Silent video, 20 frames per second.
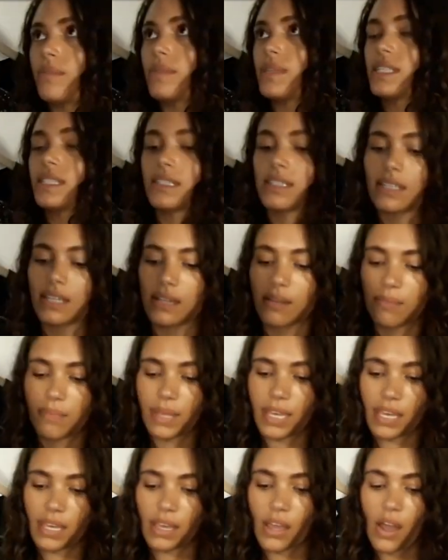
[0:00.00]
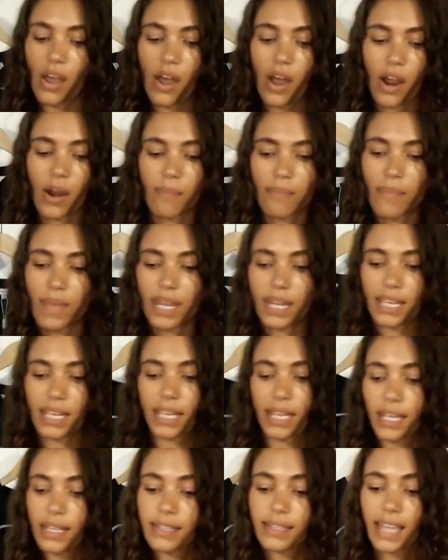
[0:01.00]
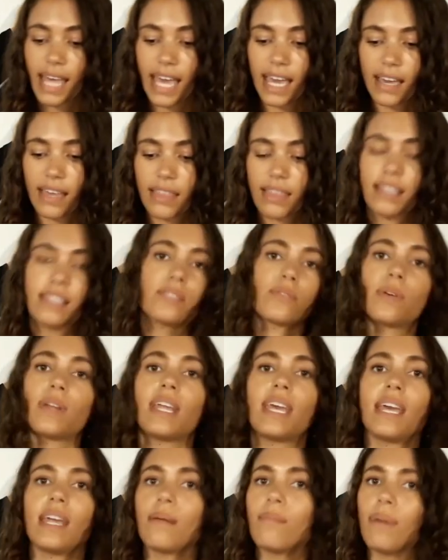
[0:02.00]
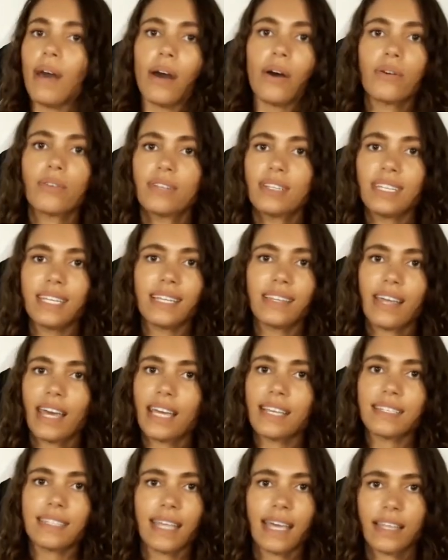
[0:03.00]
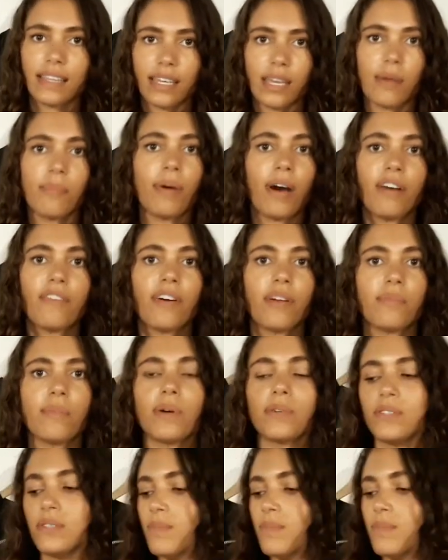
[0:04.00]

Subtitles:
This is going to be our mini length. It's going to hit about knee length, slightly above on most